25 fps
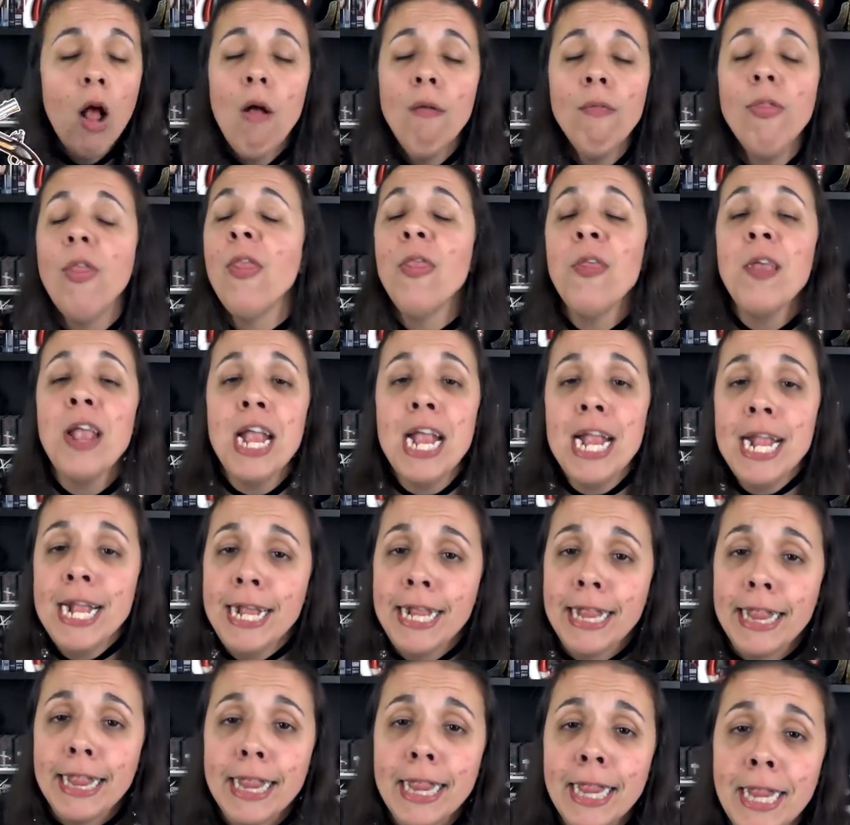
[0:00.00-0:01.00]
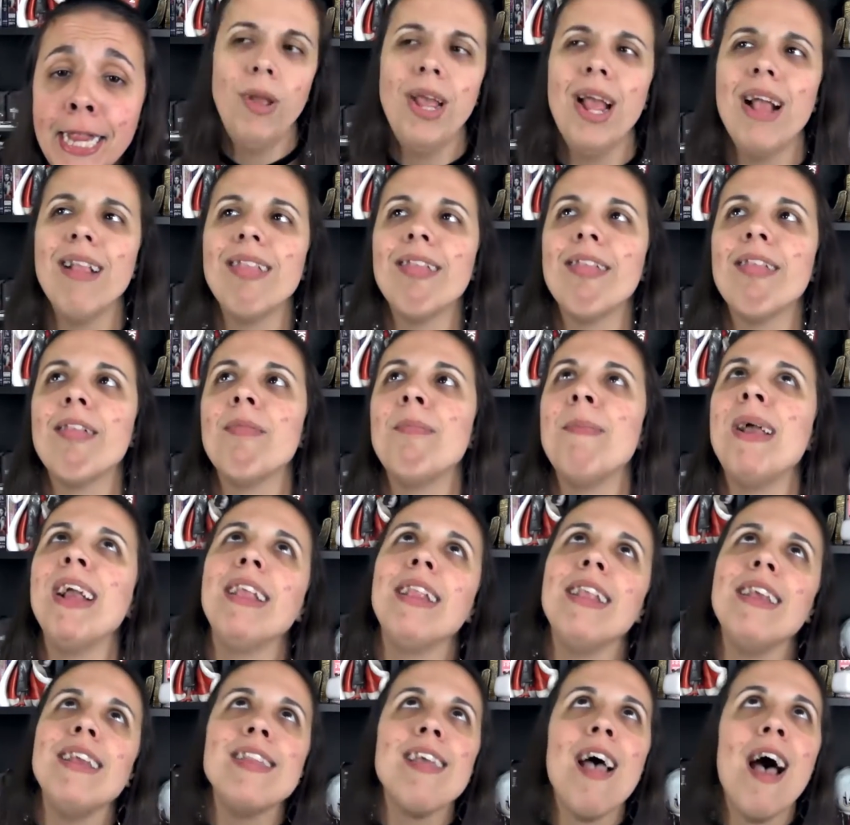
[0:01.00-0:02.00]
all the things. We got
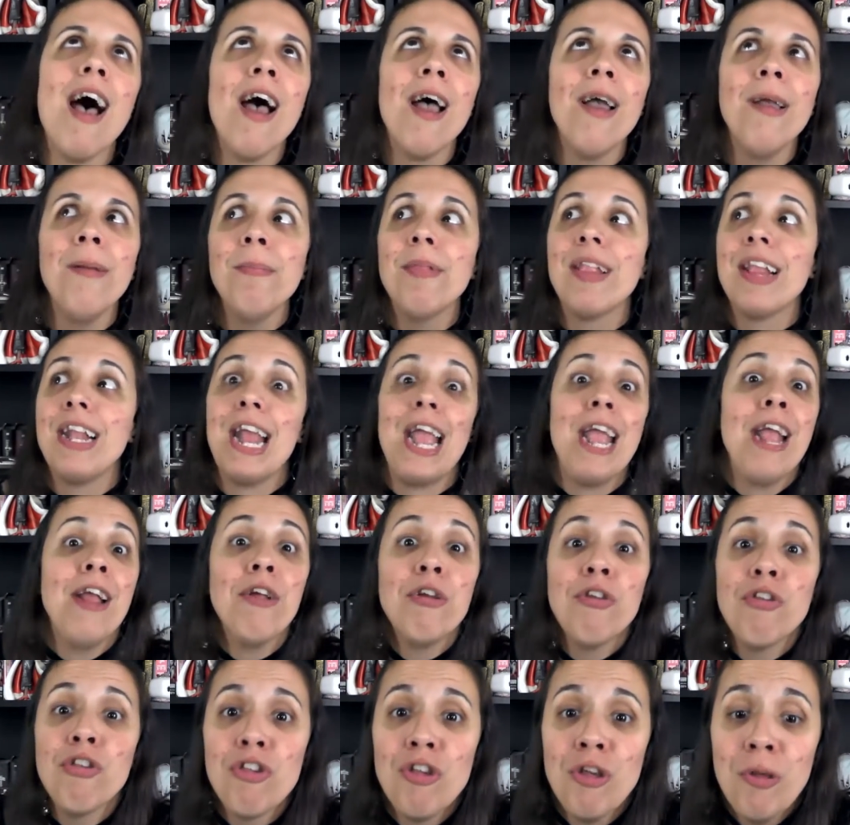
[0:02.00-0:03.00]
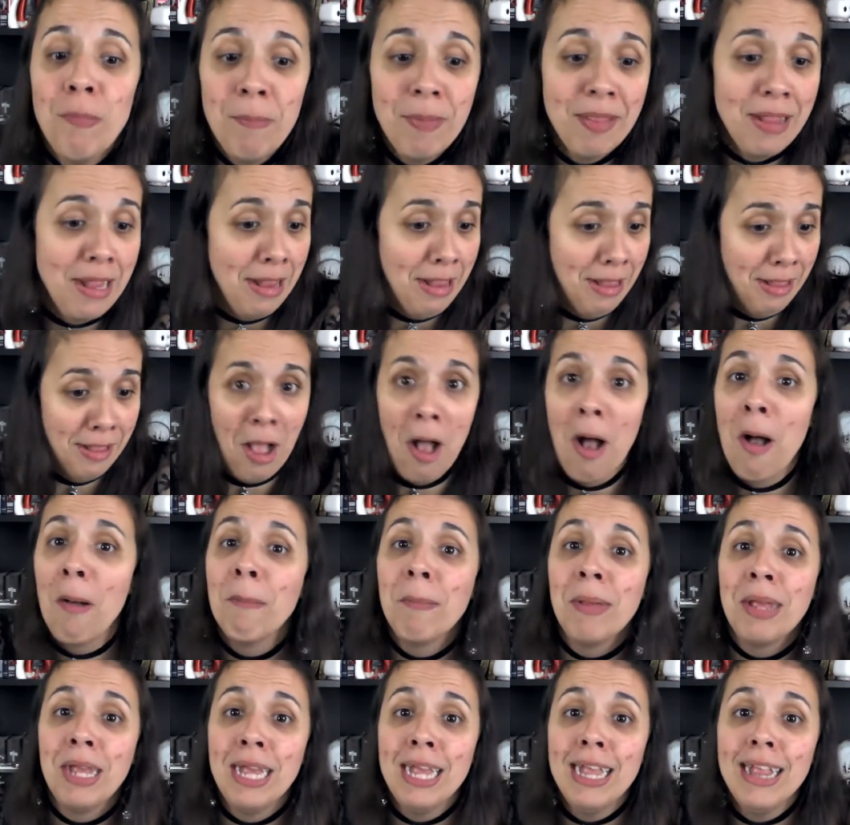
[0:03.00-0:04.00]
smexy times and airships and
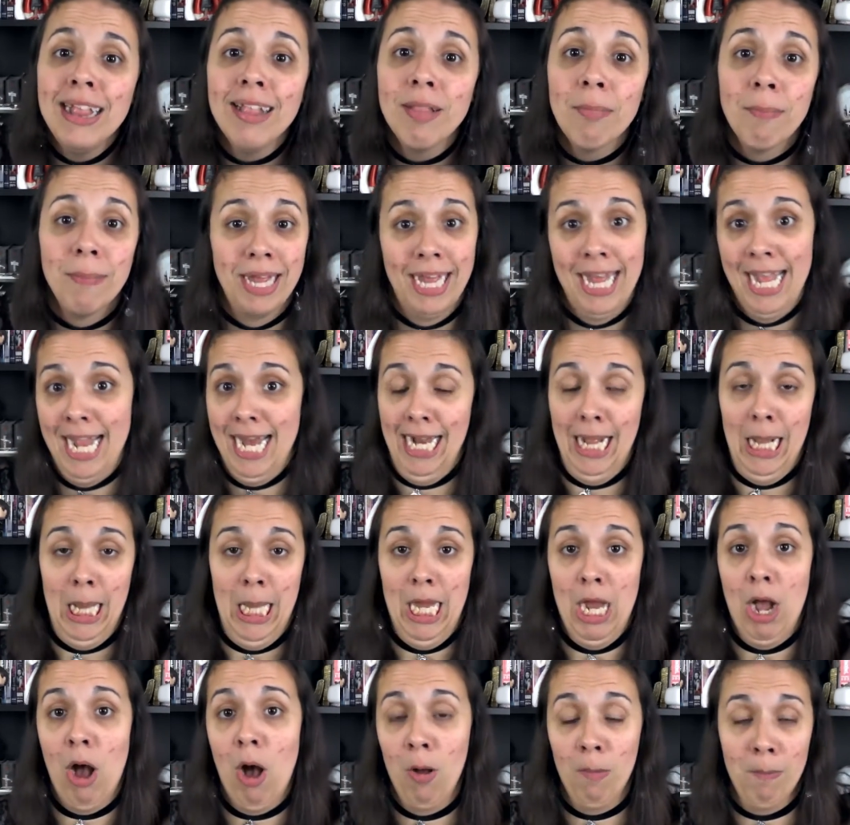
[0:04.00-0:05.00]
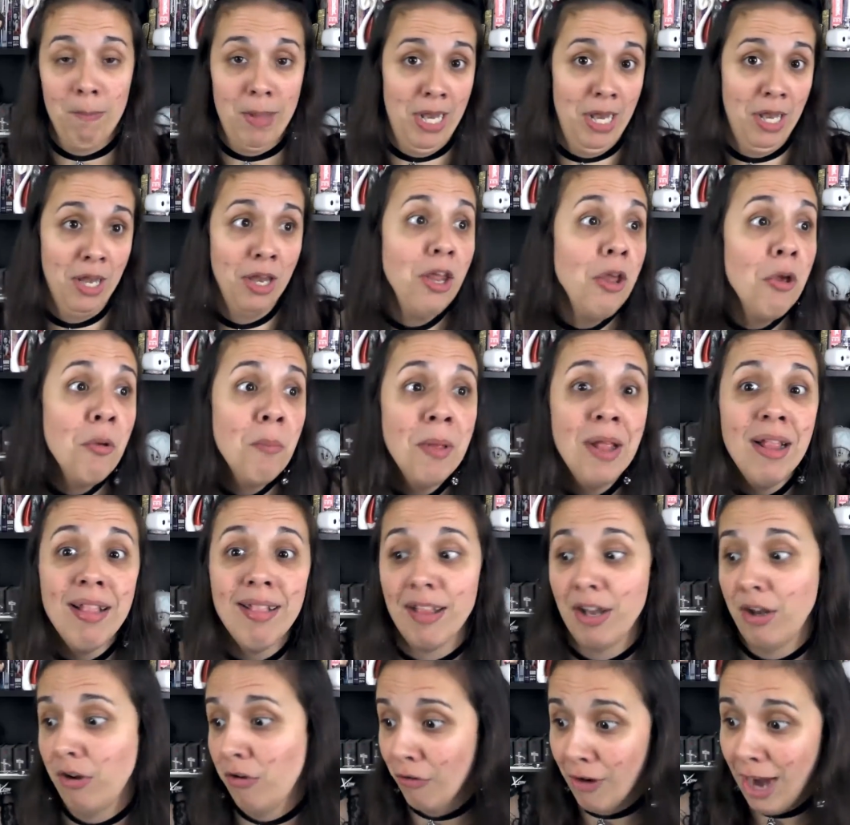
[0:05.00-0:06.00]
zombies, mechanically augmented
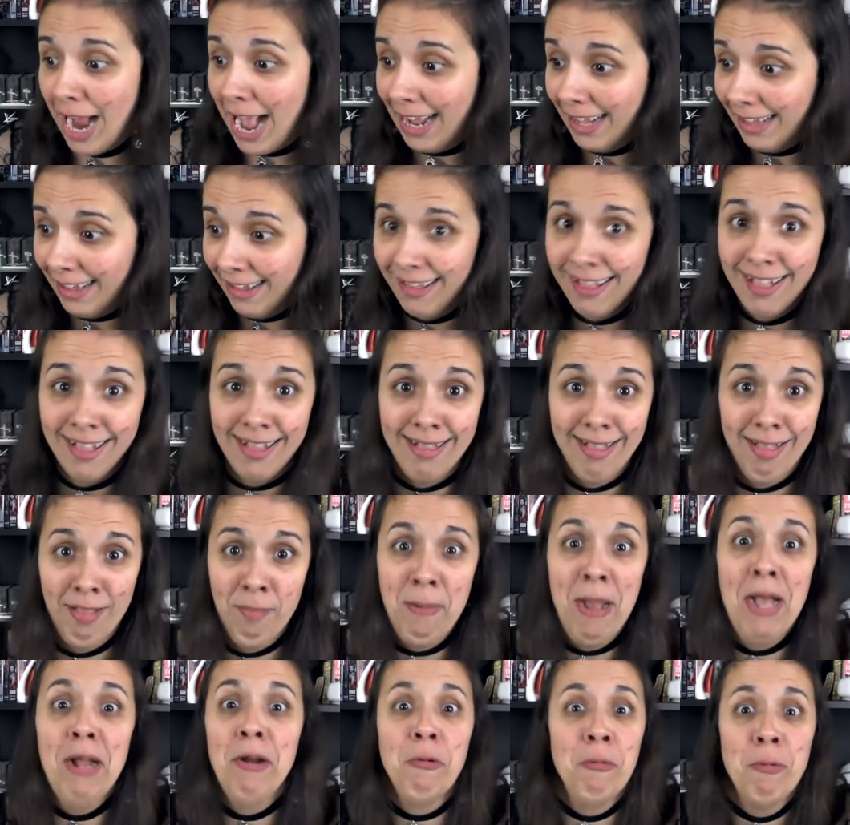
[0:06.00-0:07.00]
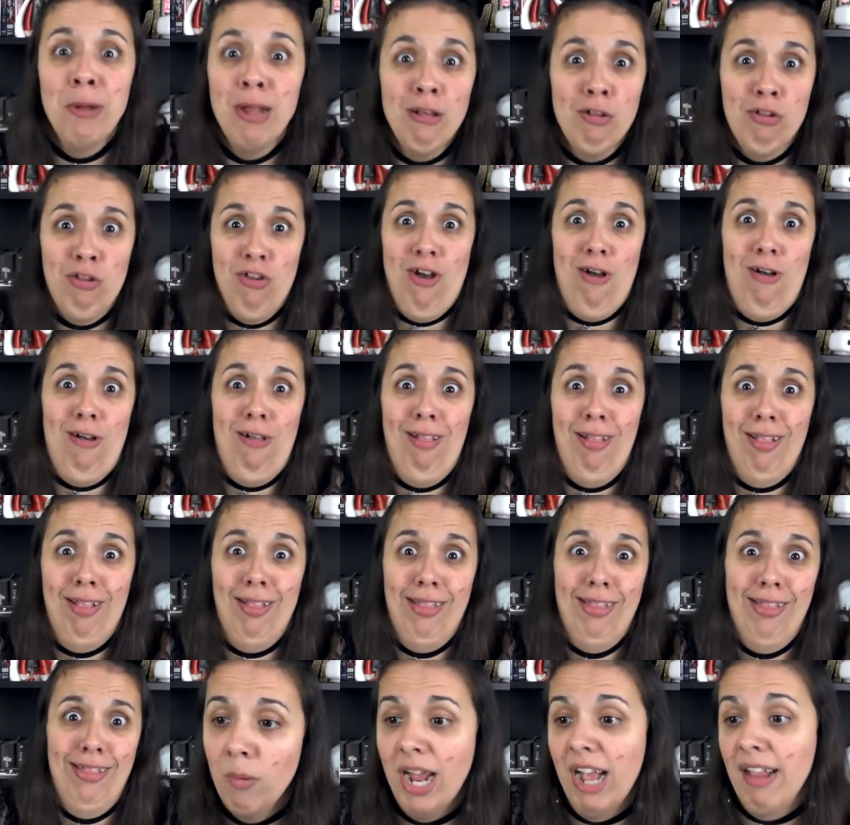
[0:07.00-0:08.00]
humans and krakens and spider
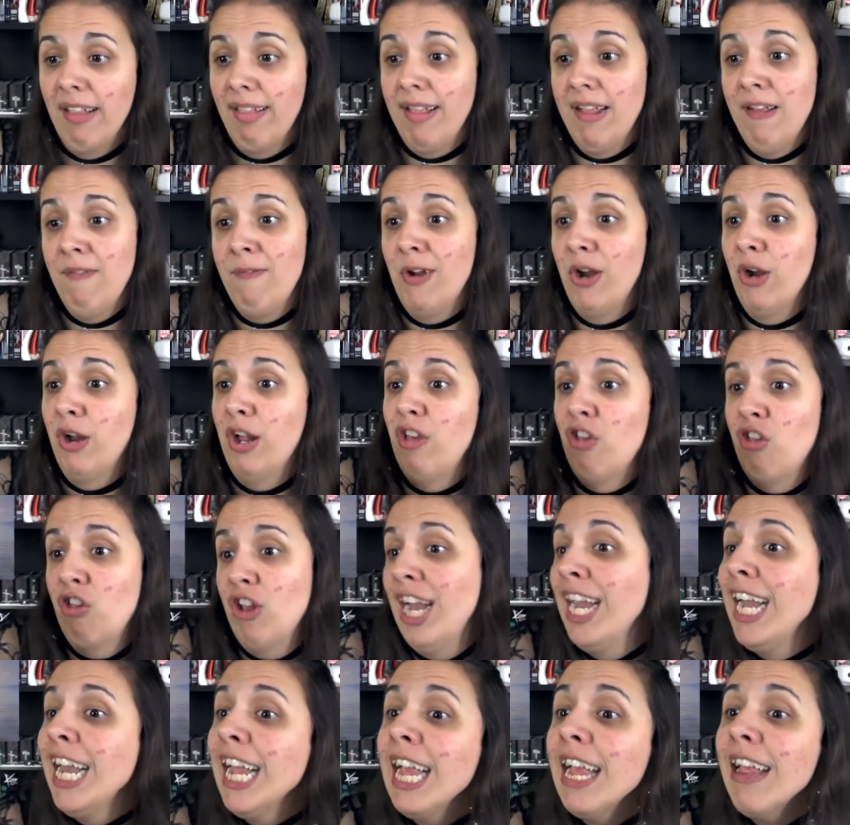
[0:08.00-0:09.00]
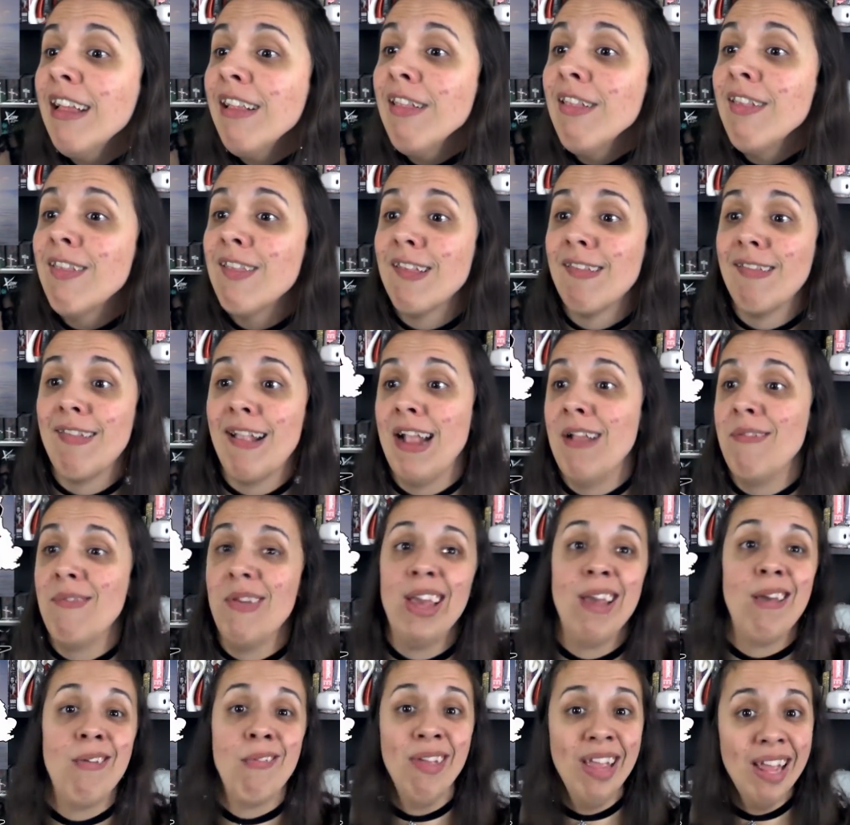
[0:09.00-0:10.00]
rickshaws. We got seafaring shenanigans, the
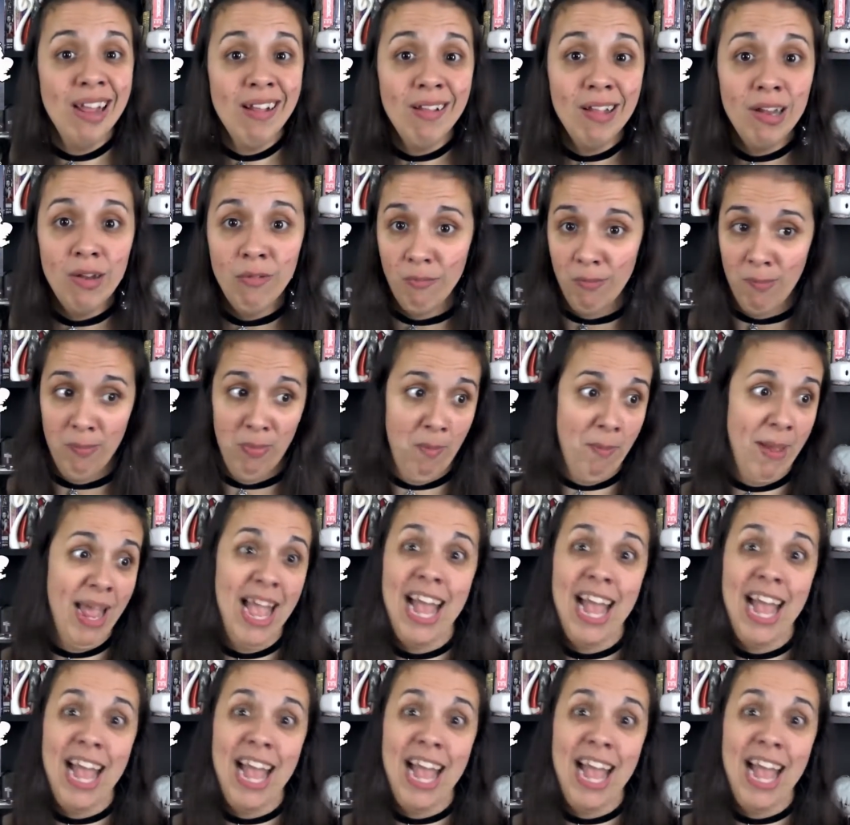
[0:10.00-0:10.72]
saving of England from the